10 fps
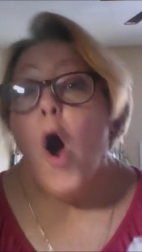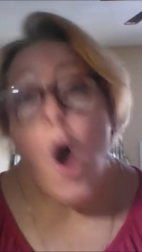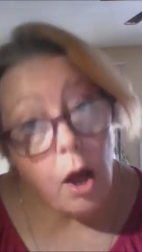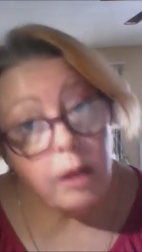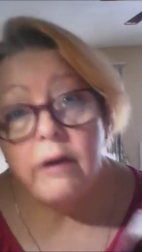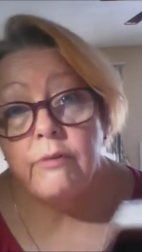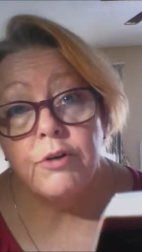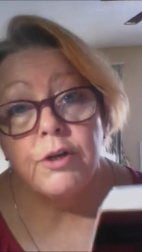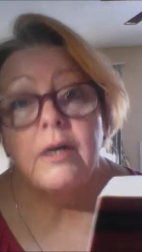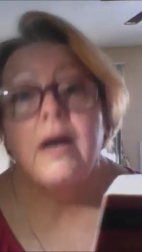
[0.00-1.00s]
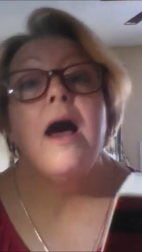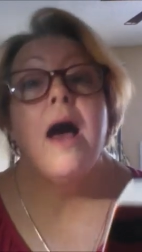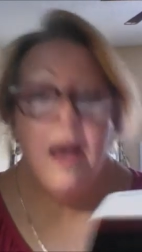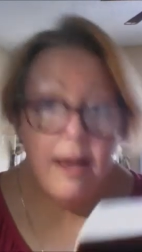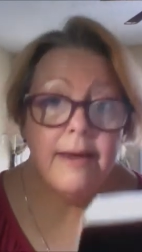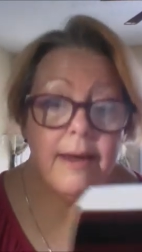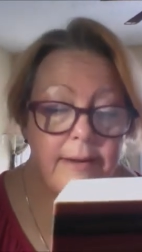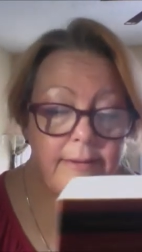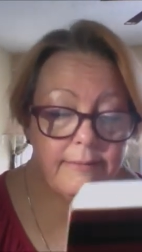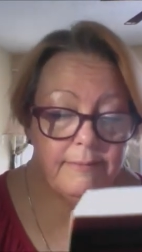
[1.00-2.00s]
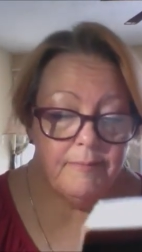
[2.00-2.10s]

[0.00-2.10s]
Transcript: all over again.